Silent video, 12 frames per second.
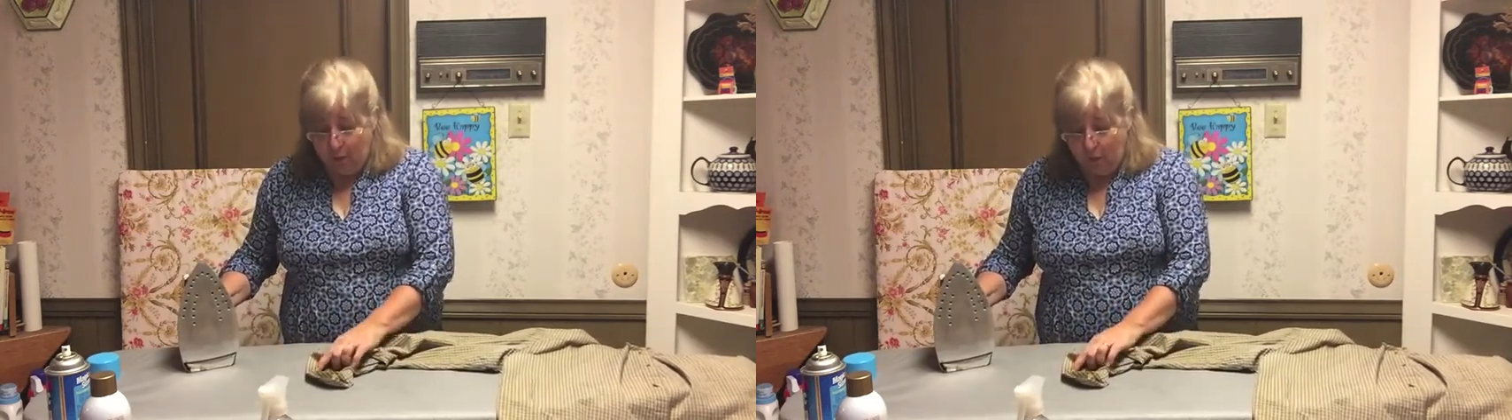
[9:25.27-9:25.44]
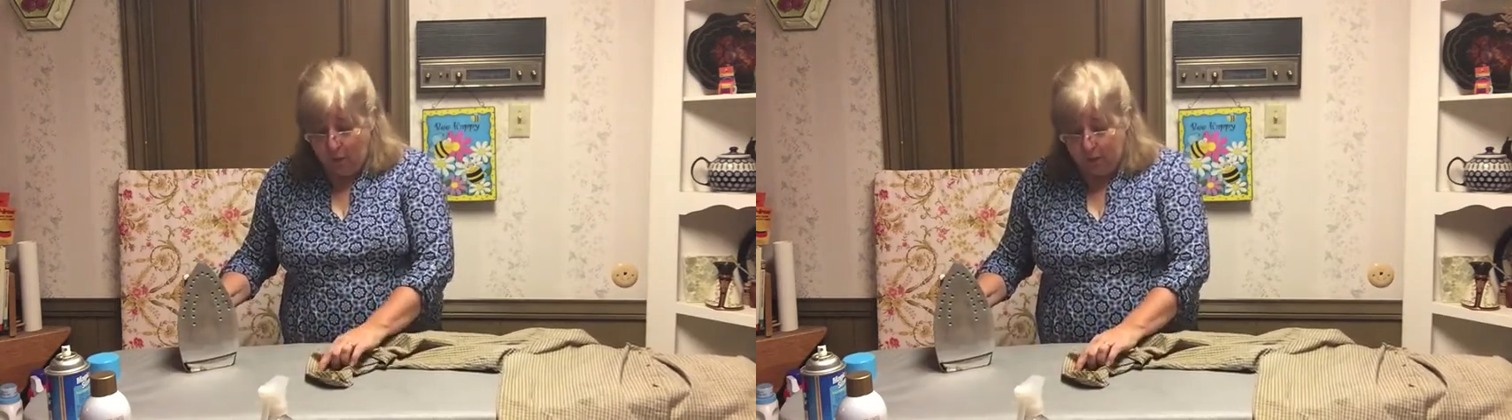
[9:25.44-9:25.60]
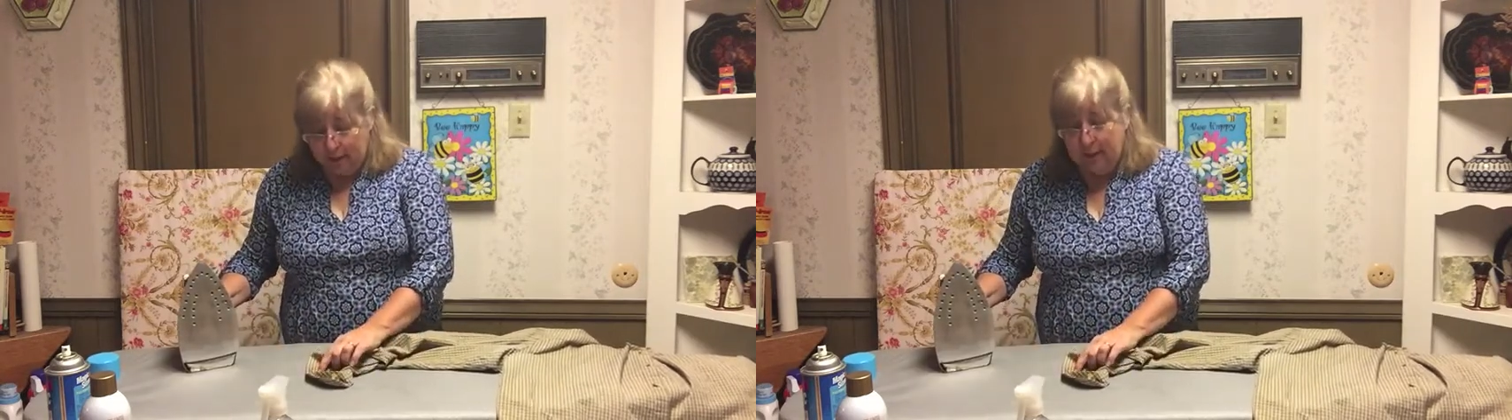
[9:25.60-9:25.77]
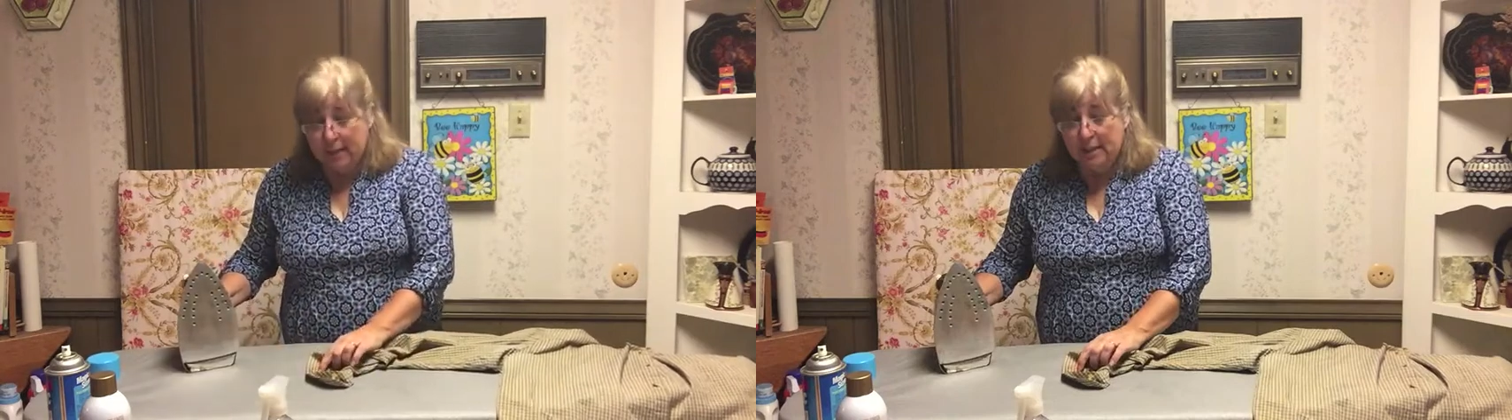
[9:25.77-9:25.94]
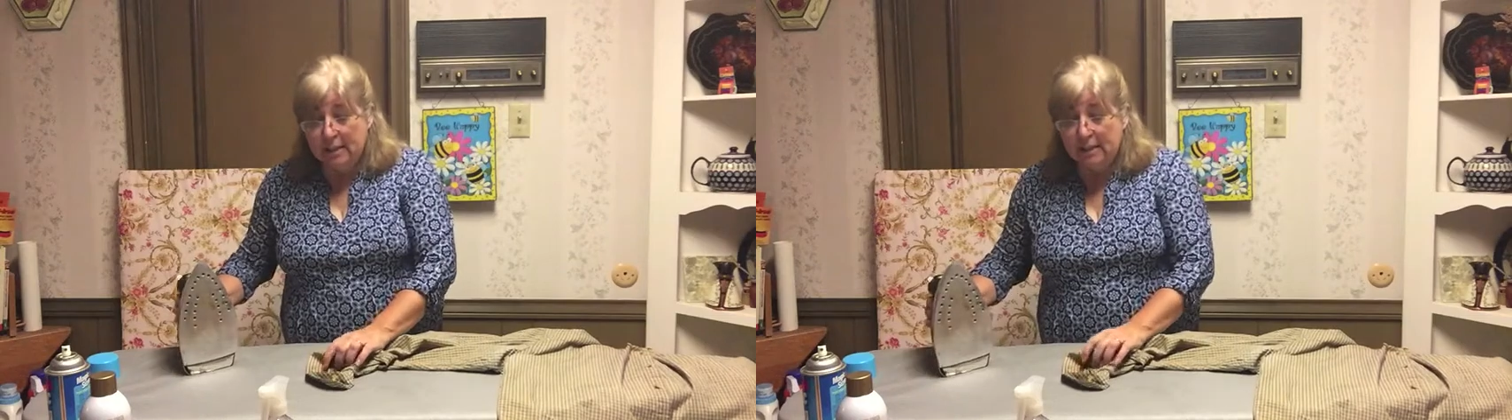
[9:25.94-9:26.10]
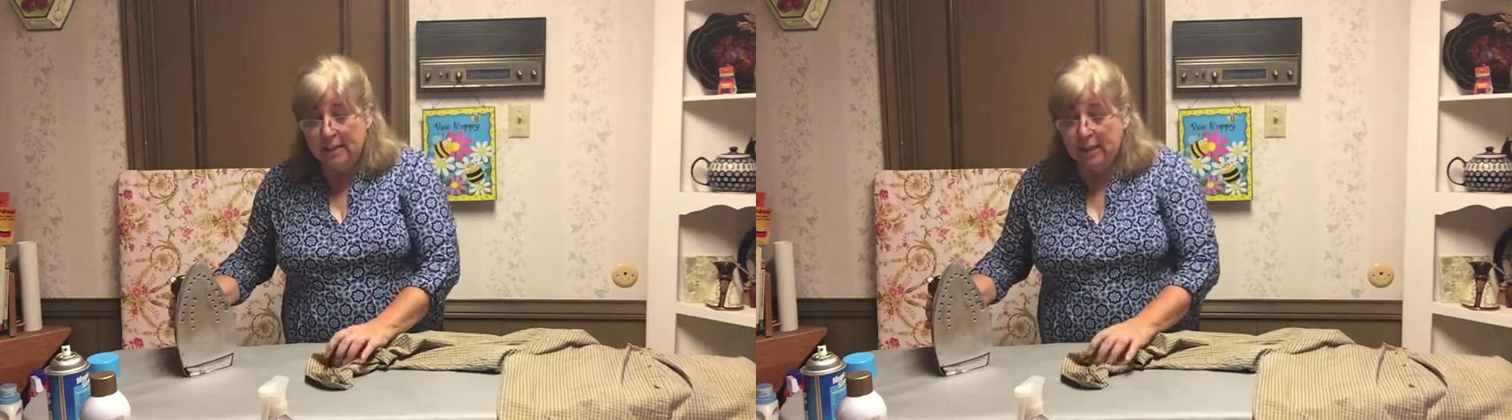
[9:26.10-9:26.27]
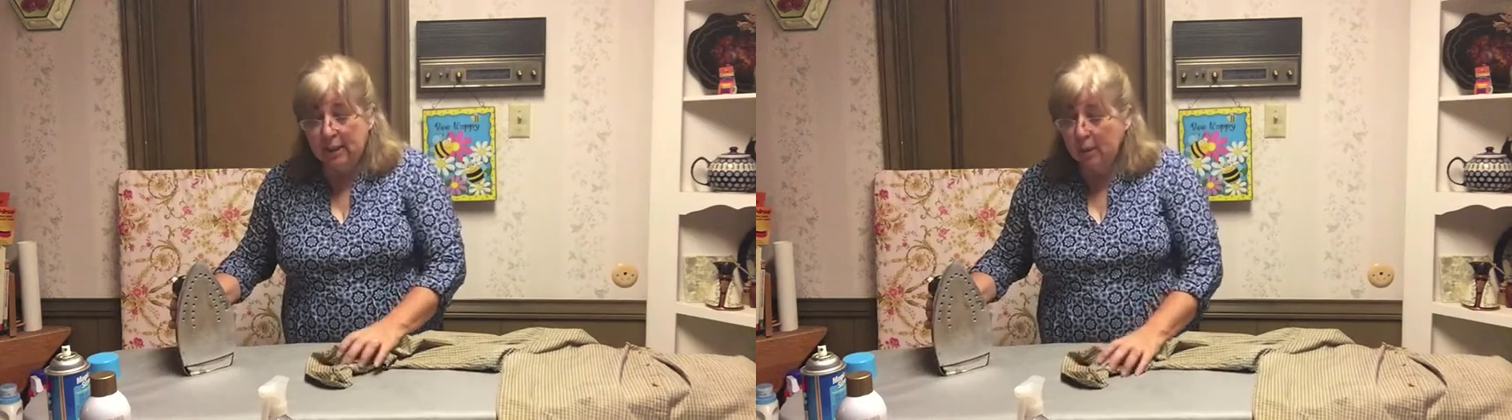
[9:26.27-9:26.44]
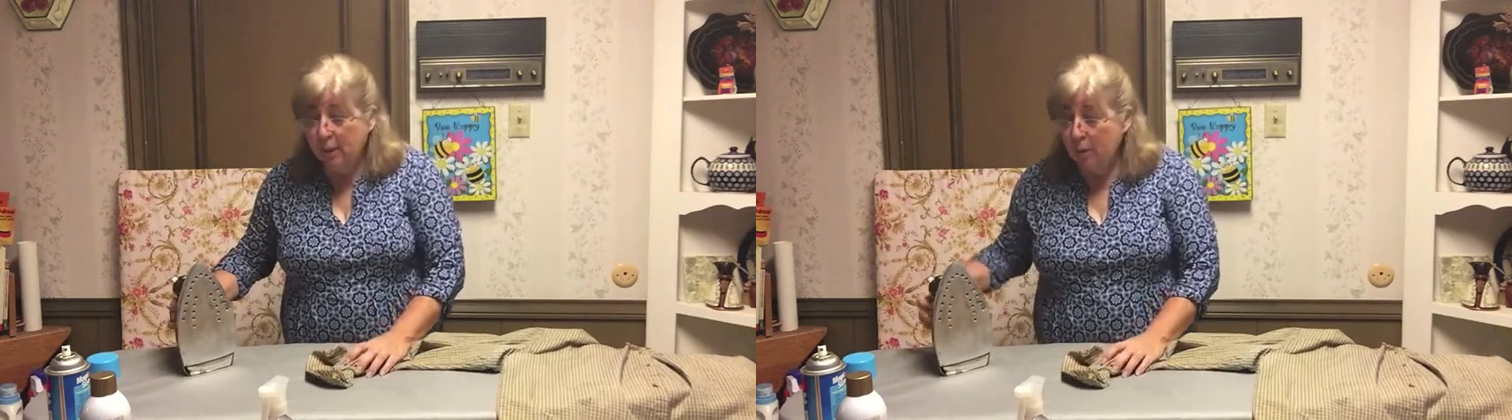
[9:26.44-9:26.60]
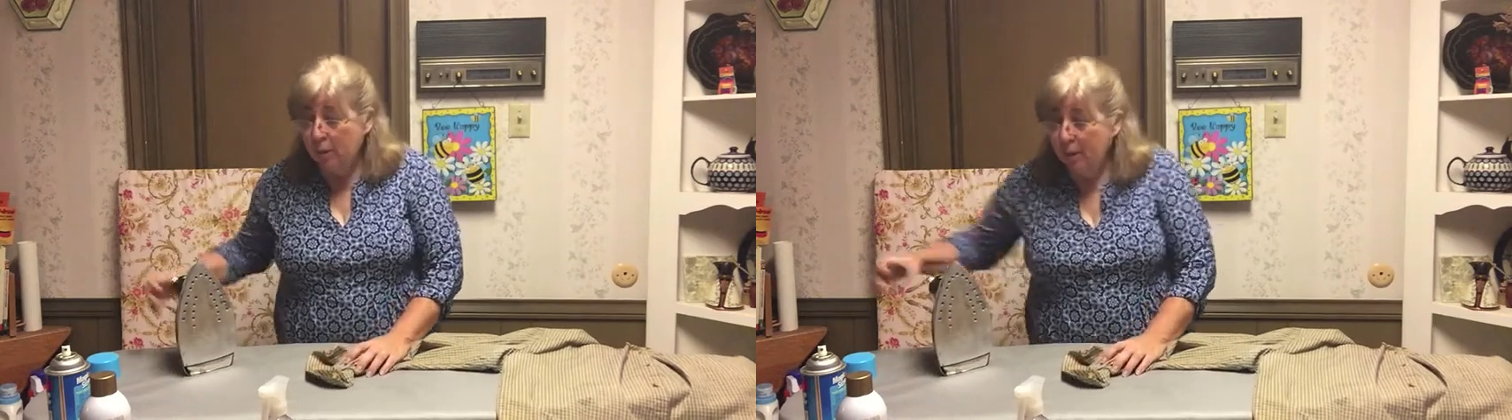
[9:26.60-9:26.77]
Well, the easiest thing to
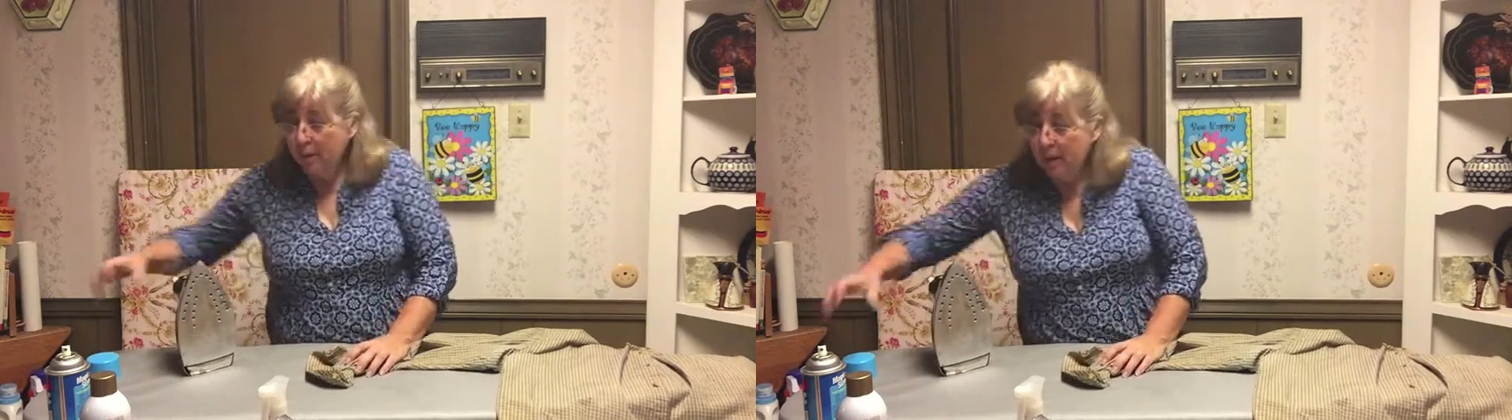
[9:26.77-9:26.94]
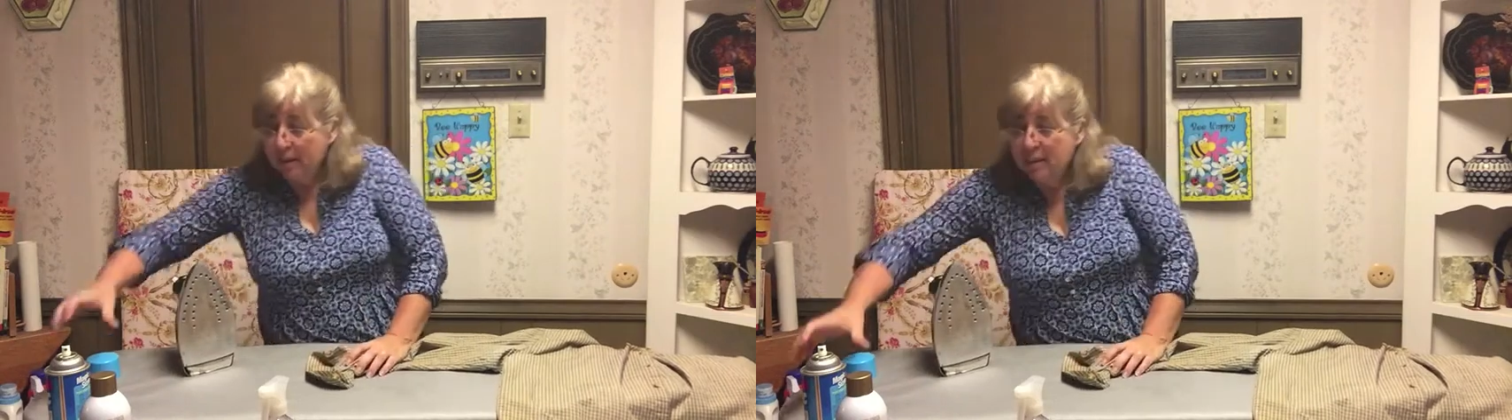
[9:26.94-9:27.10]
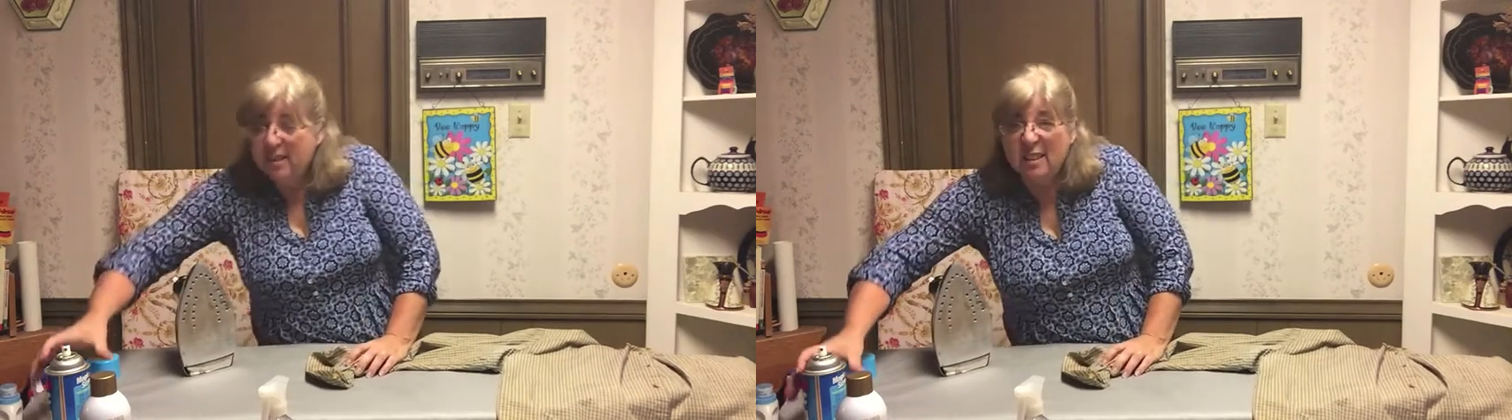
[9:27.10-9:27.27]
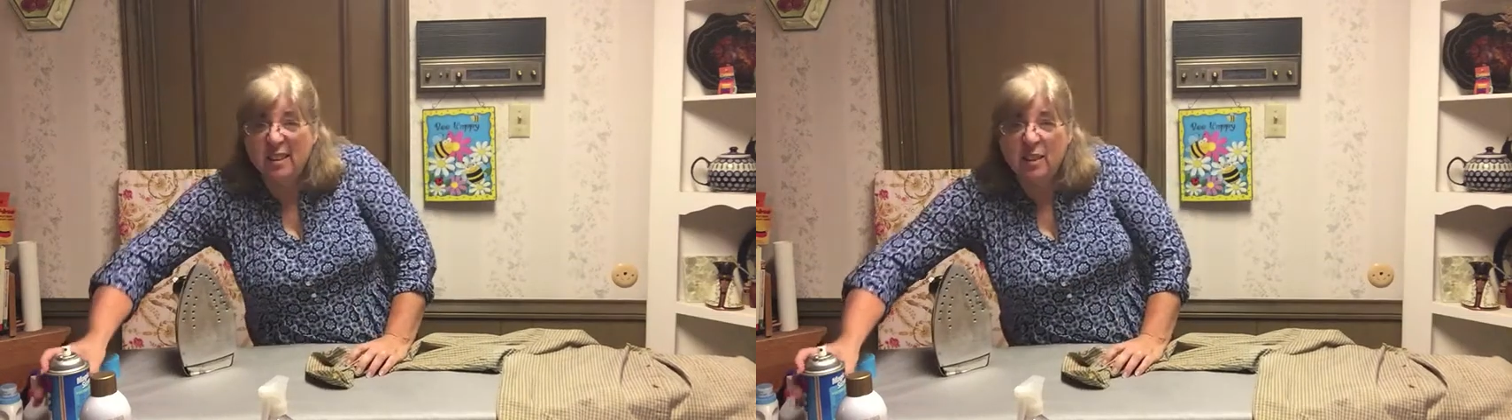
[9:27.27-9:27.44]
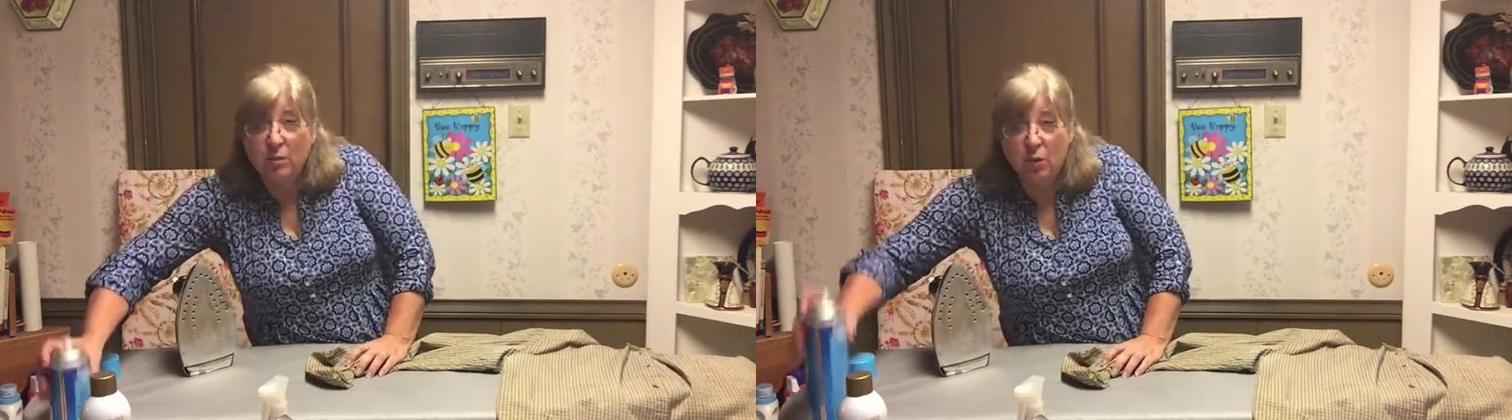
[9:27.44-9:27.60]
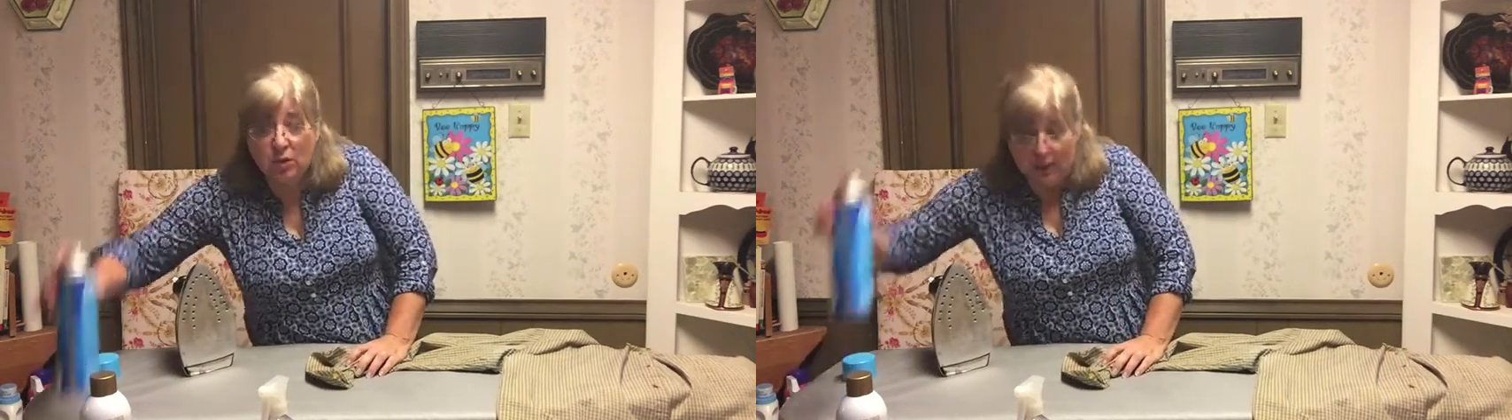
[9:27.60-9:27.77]
do is get a little more